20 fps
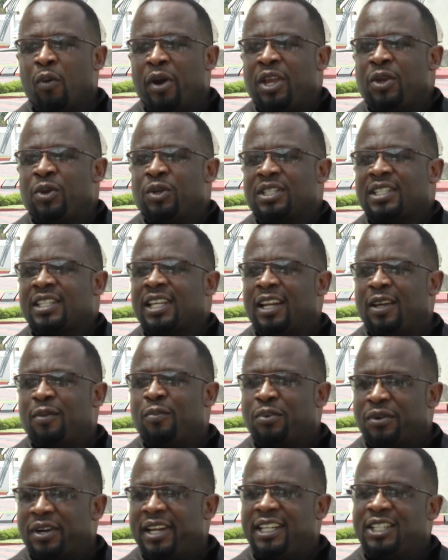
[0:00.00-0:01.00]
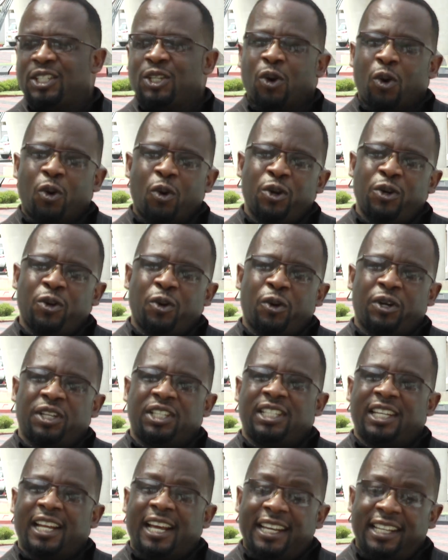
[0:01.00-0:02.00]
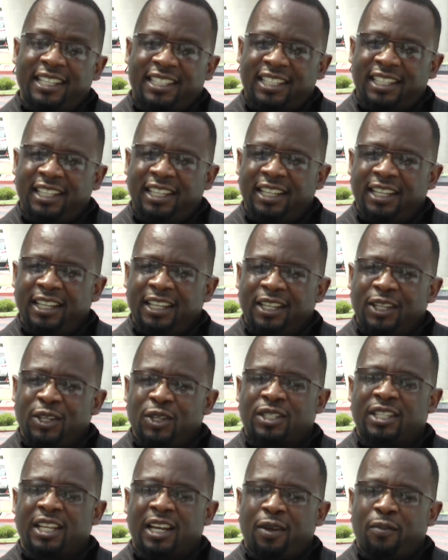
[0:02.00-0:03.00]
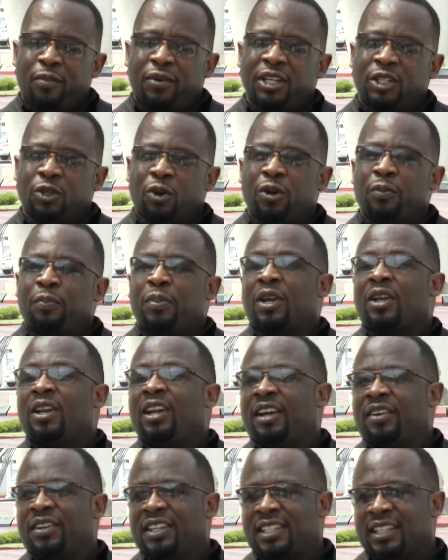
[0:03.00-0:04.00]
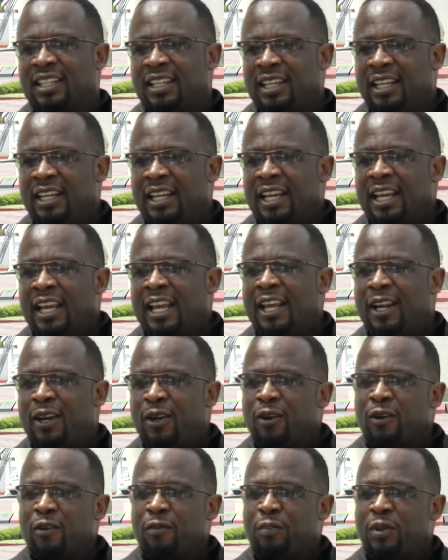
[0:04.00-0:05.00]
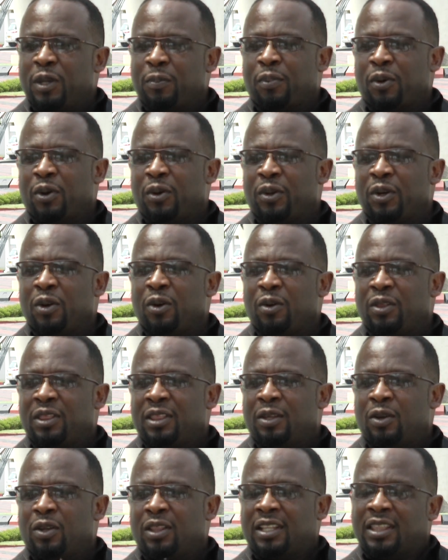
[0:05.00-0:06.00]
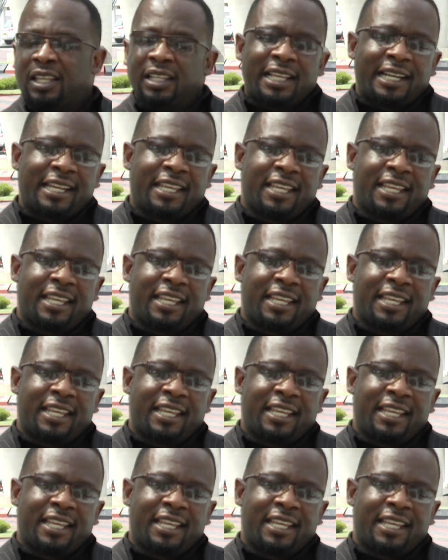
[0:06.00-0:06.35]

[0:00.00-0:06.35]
Where you celebrate your own originality, you celebrate your own peculiarity. A lot of people, you know, the thing that